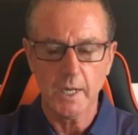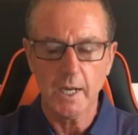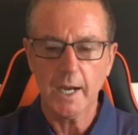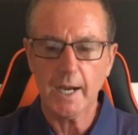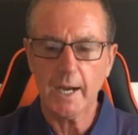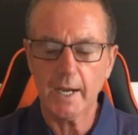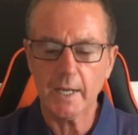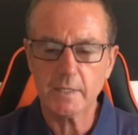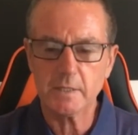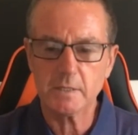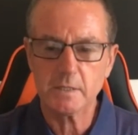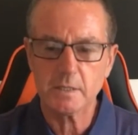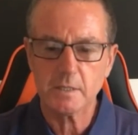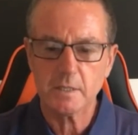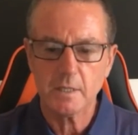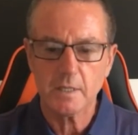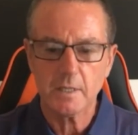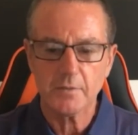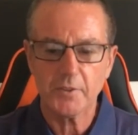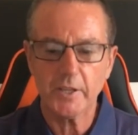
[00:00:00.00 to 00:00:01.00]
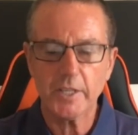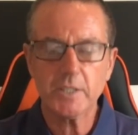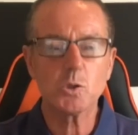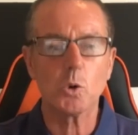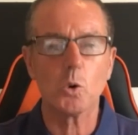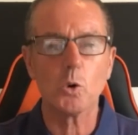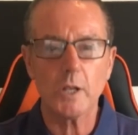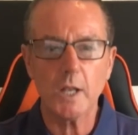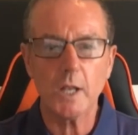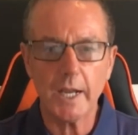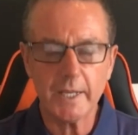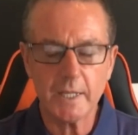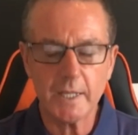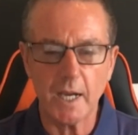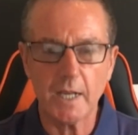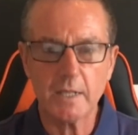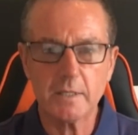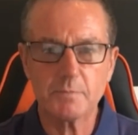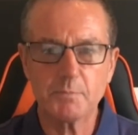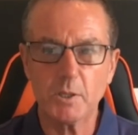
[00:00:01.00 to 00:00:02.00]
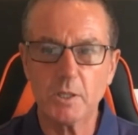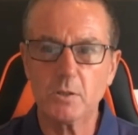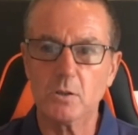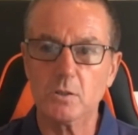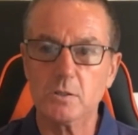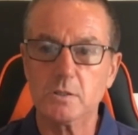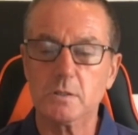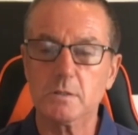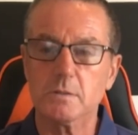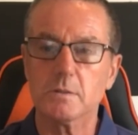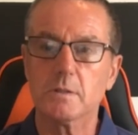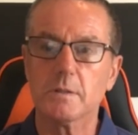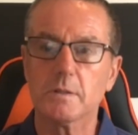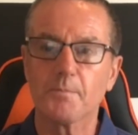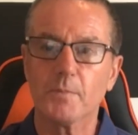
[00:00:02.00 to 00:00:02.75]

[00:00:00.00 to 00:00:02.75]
And they don't like that because